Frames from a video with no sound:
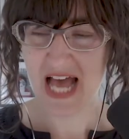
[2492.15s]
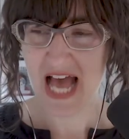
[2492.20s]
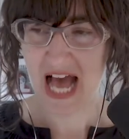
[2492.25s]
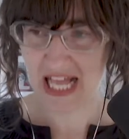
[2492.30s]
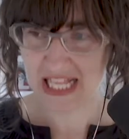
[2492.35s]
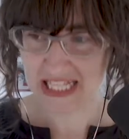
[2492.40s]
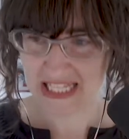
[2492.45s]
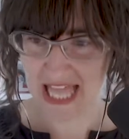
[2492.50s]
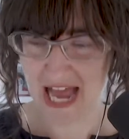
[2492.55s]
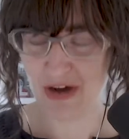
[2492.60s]

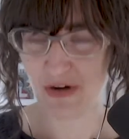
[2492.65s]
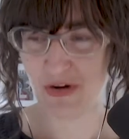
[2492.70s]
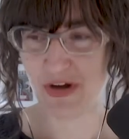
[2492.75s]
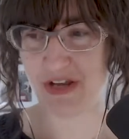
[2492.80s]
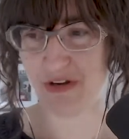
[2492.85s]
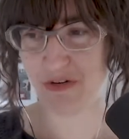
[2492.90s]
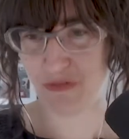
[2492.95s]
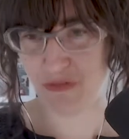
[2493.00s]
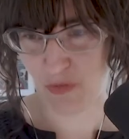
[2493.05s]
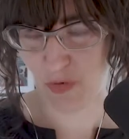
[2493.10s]

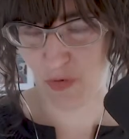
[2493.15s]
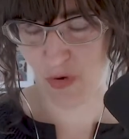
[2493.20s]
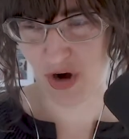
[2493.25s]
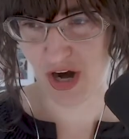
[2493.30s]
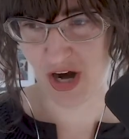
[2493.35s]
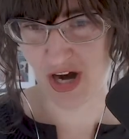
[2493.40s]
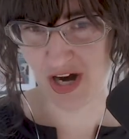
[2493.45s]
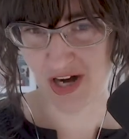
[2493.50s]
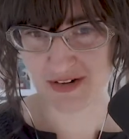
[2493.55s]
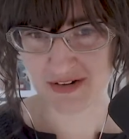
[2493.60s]
allowing
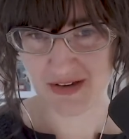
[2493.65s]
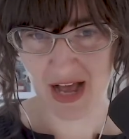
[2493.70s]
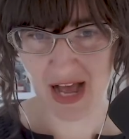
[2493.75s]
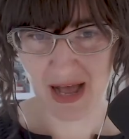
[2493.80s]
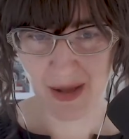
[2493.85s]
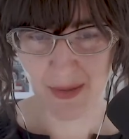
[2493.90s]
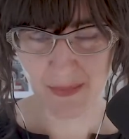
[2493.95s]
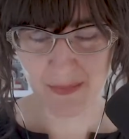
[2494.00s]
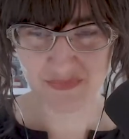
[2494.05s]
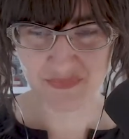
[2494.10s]
for
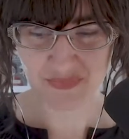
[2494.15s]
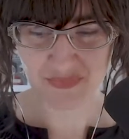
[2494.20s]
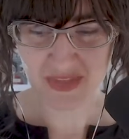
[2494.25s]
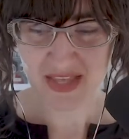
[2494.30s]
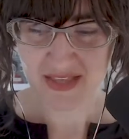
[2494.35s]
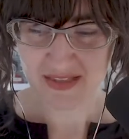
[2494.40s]
um,